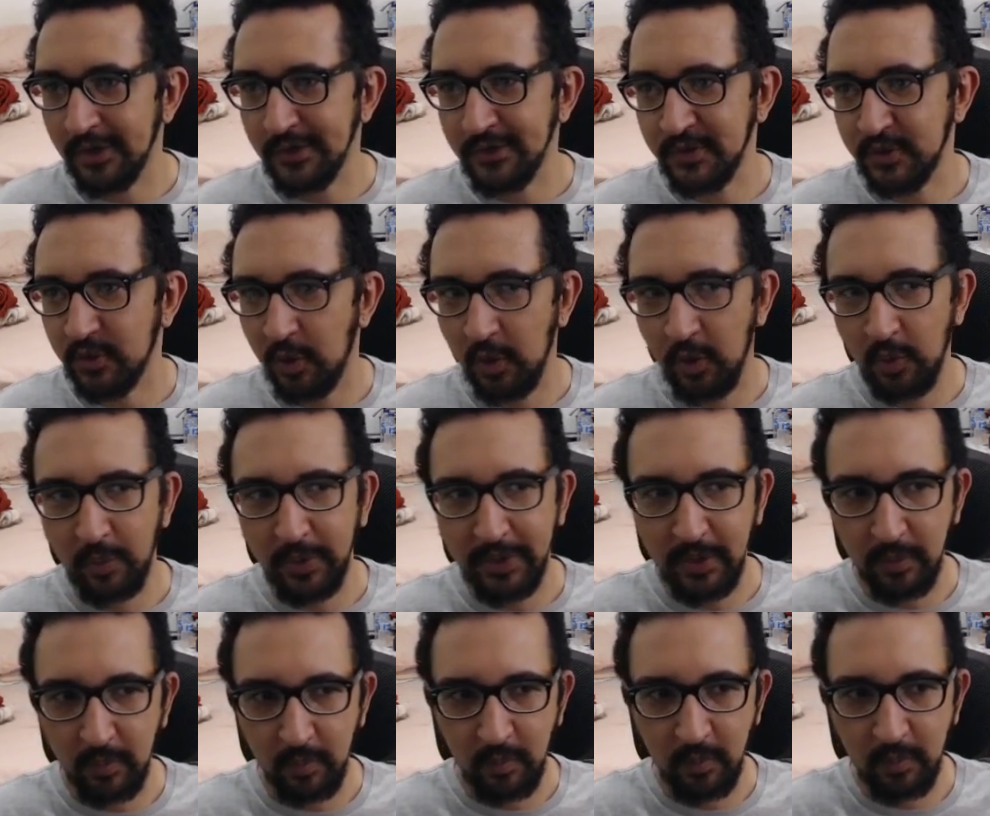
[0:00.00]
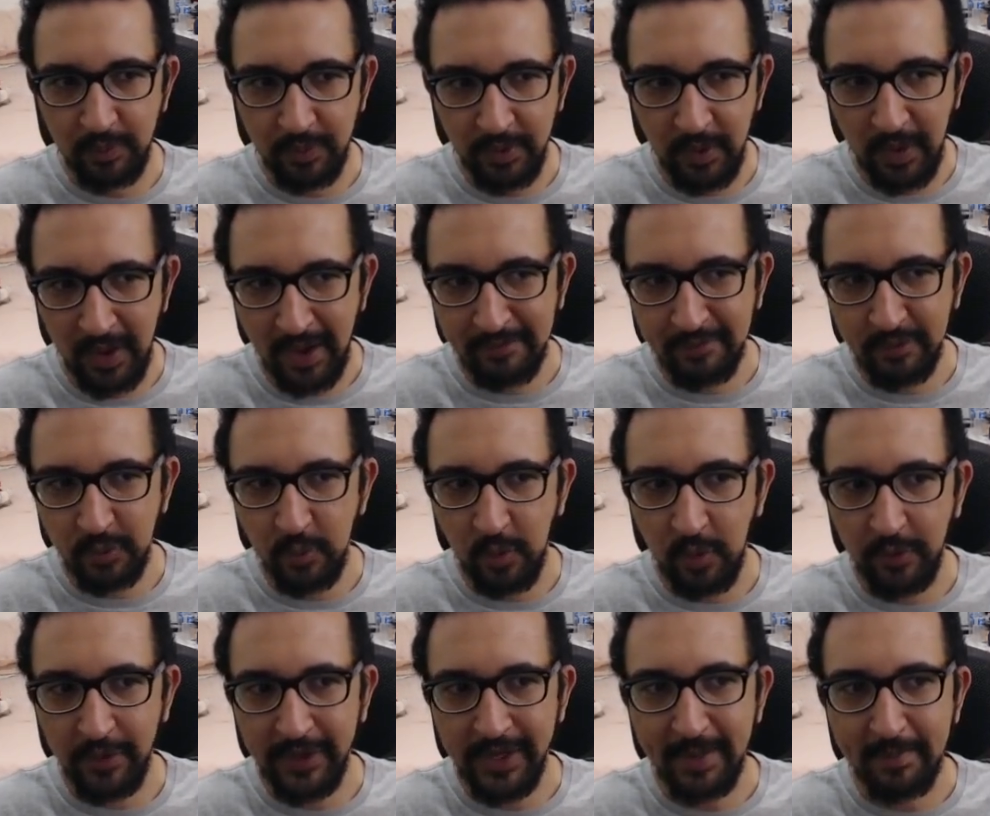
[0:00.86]
so we don't have to
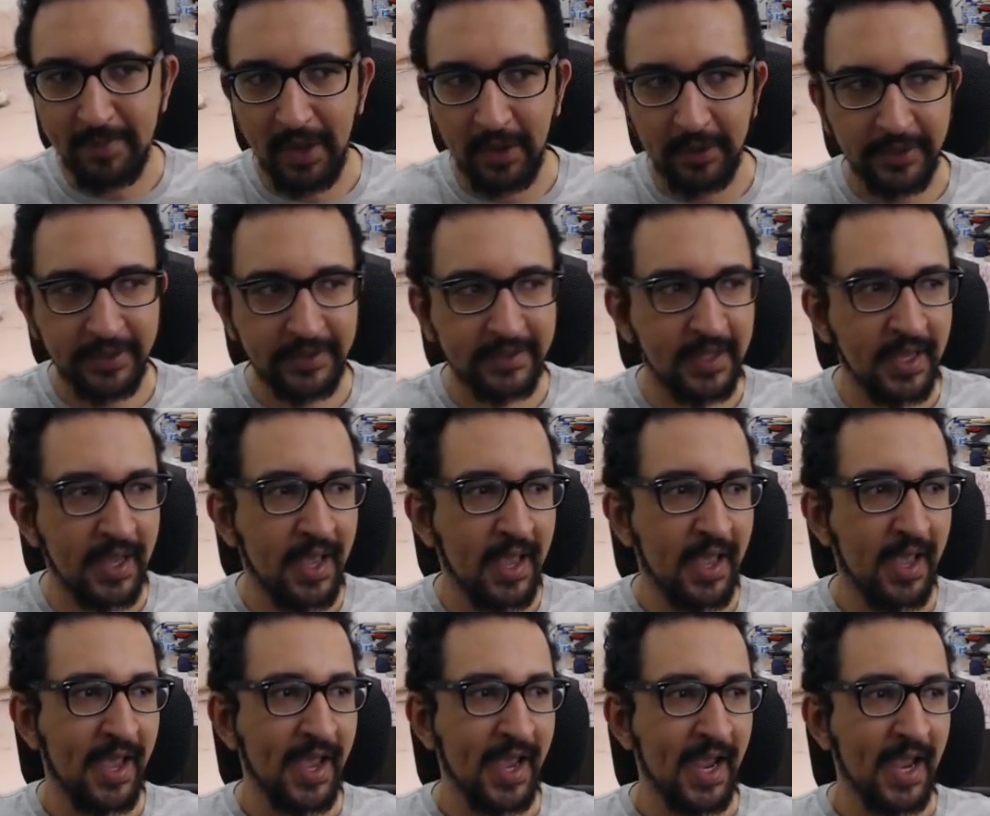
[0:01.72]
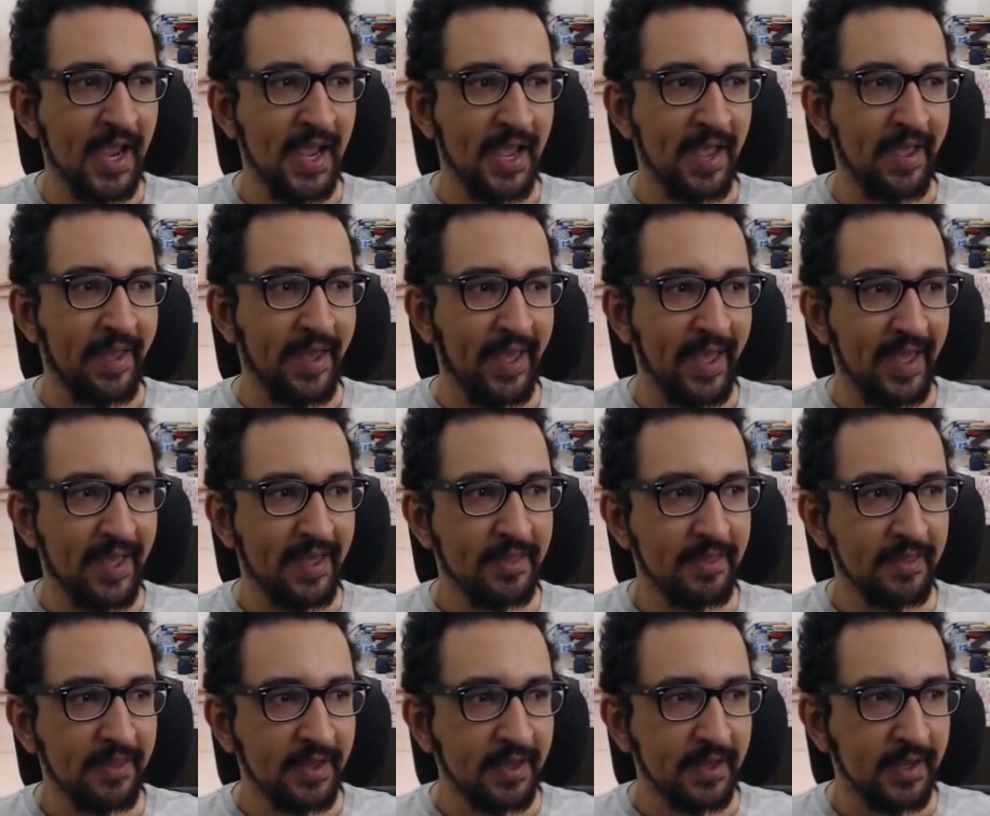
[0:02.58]
worry about it. And